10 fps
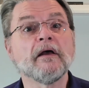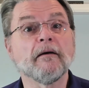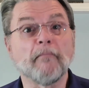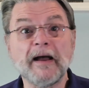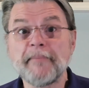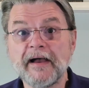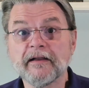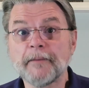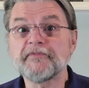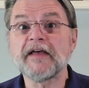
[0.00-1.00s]
My
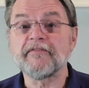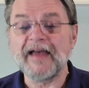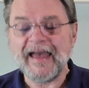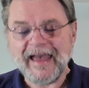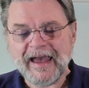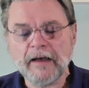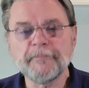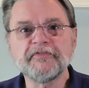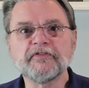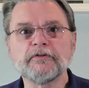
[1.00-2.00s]
backups have
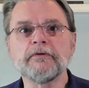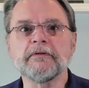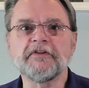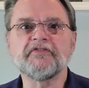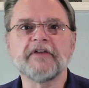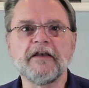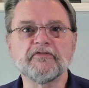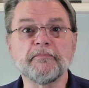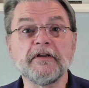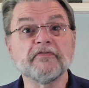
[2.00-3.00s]
absolutely
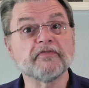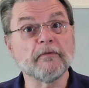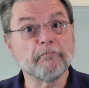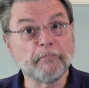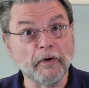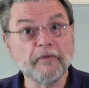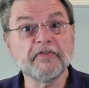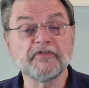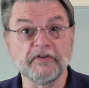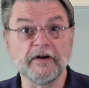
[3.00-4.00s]
saved me from
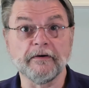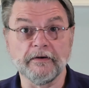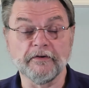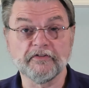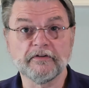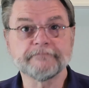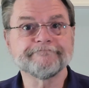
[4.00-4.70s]
both scenarios